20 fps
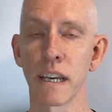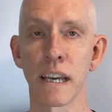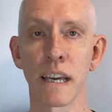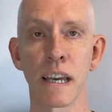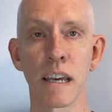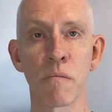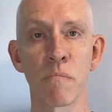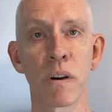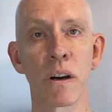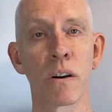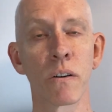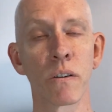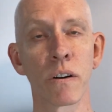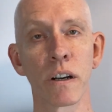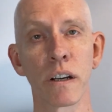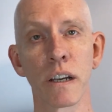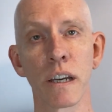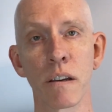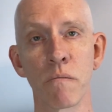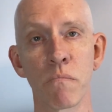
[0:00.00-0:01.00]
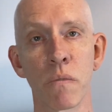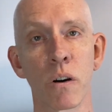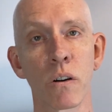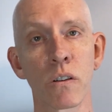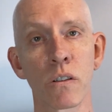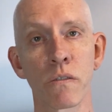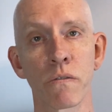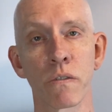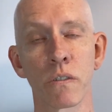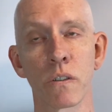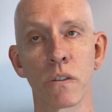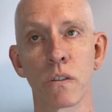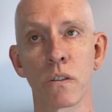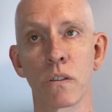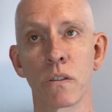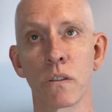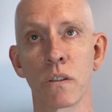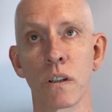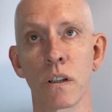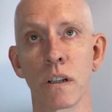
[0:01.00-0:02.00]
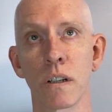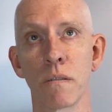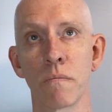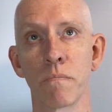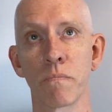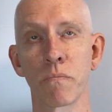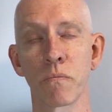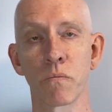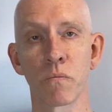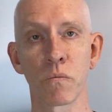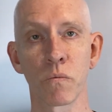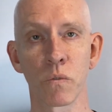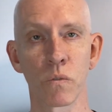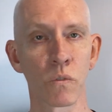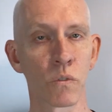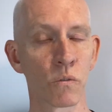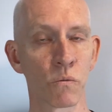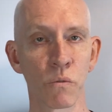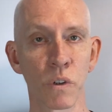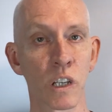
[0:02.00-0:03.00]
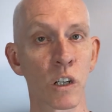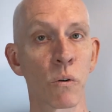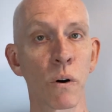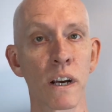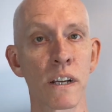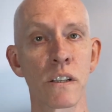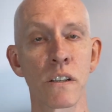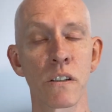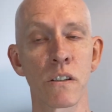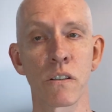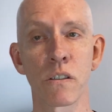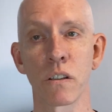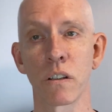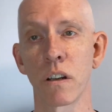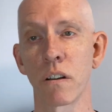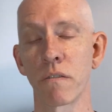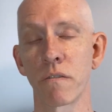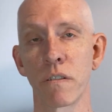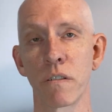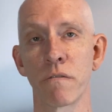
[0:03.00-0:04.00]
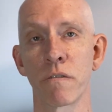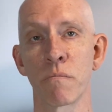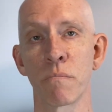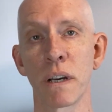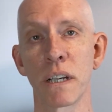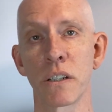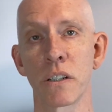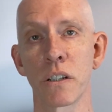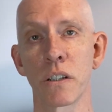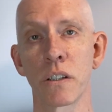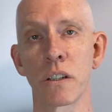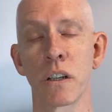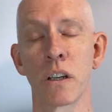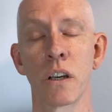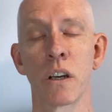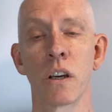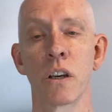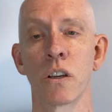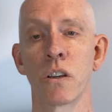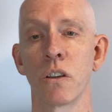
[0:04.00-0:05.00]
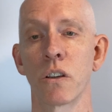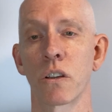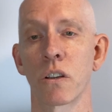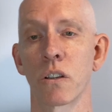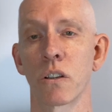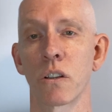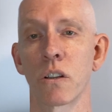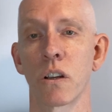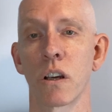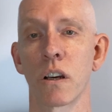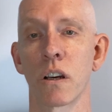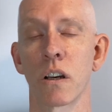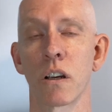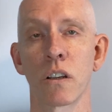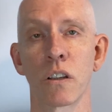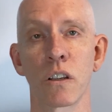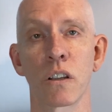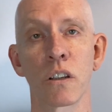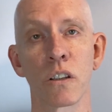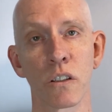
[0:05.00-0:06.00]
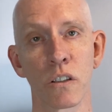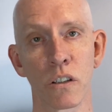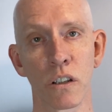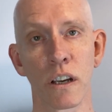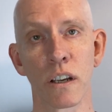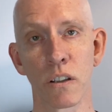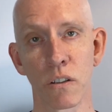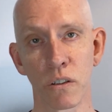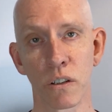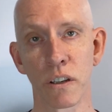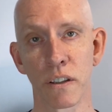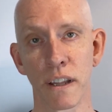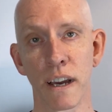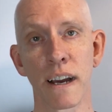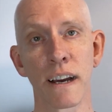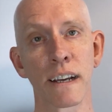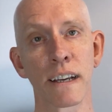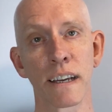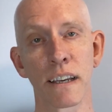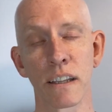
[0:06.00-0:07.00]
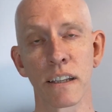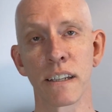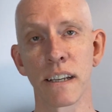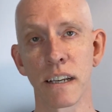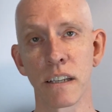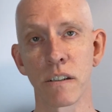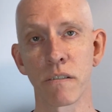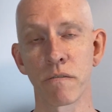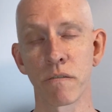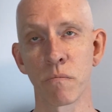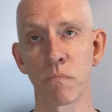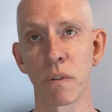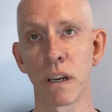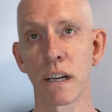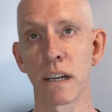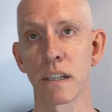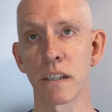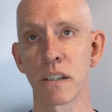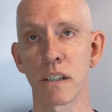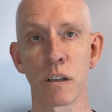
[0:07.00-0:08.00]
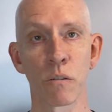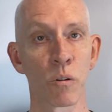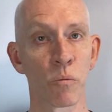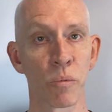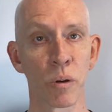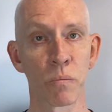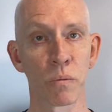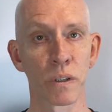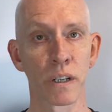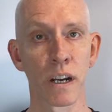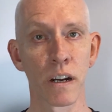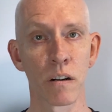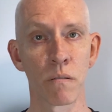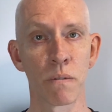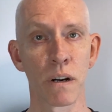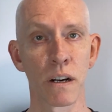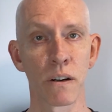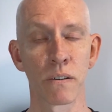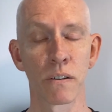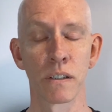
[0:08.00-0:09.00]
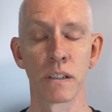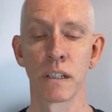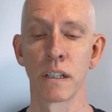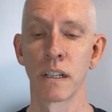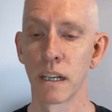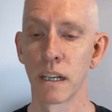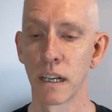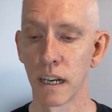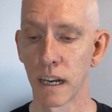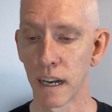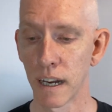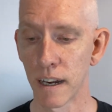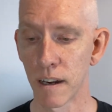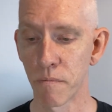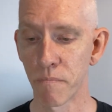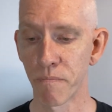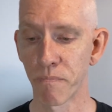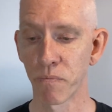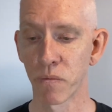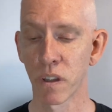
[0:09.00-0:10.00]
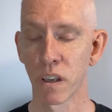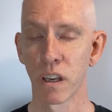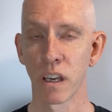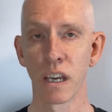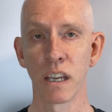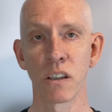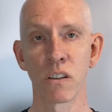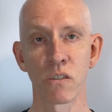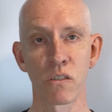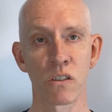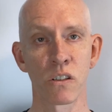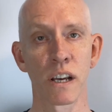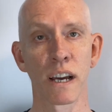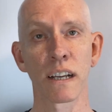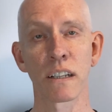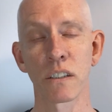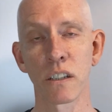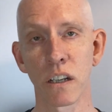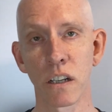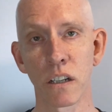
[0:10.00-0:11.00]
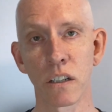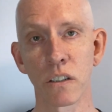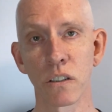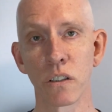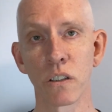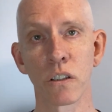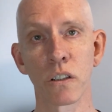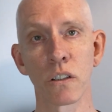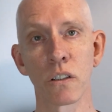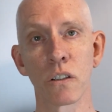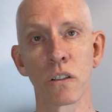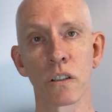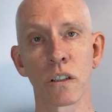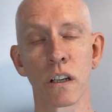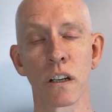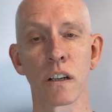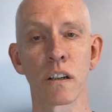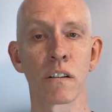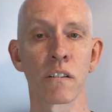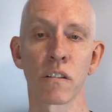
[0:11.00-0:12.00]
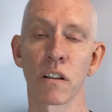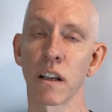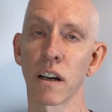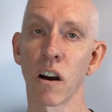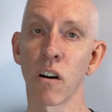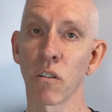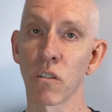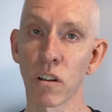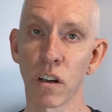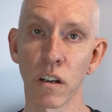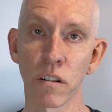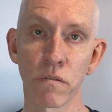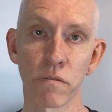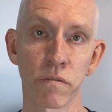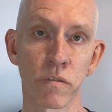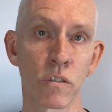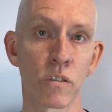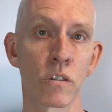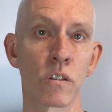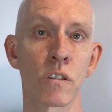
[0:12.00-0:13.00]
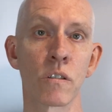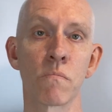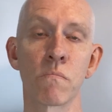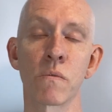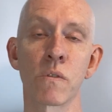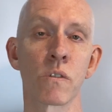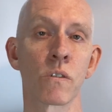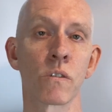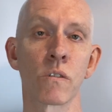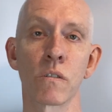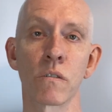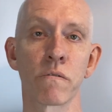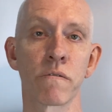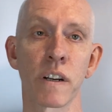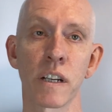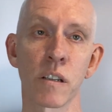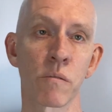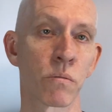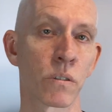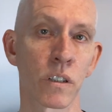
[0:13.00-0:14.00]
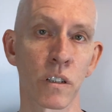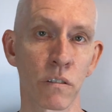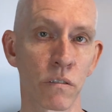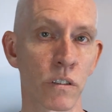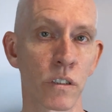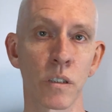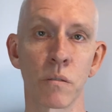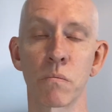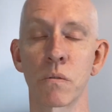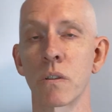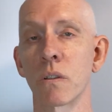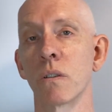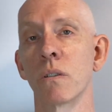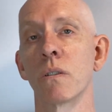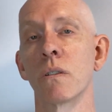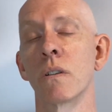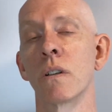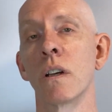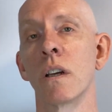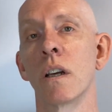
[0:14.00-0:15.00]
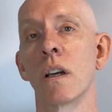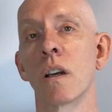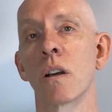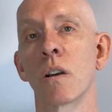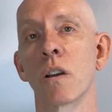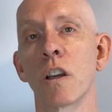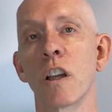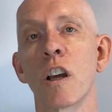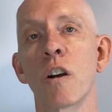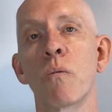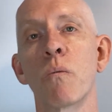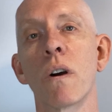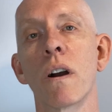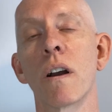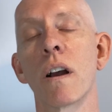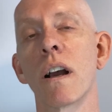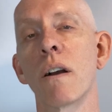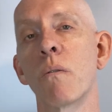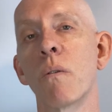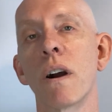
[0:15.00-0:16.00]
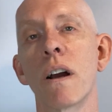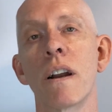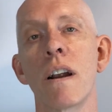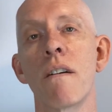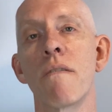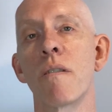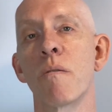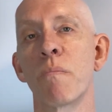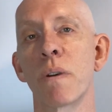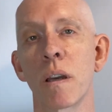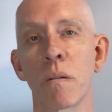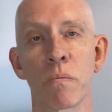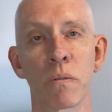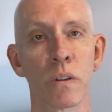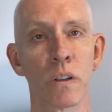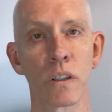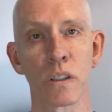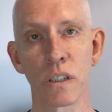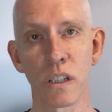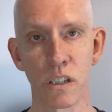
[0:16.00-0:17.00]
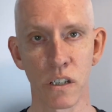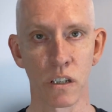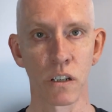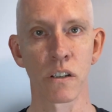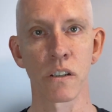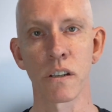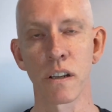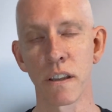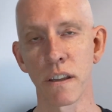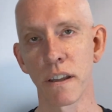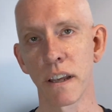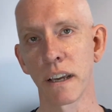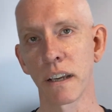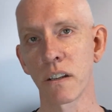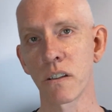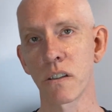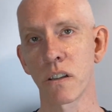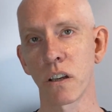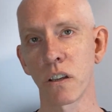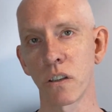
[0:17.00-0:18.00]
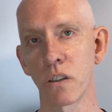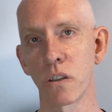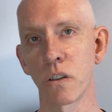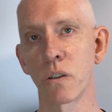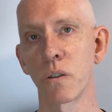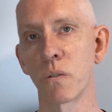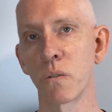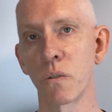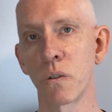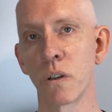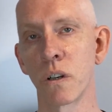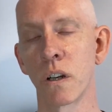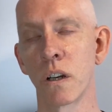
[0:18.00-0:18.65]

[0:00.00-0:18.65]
email inbox for requests, you know, for information. You can like look at that and get the data from that, see what people care about. In your sector, you can look at like online forums or Facebook groups, or you know, wherever people are discussing things that you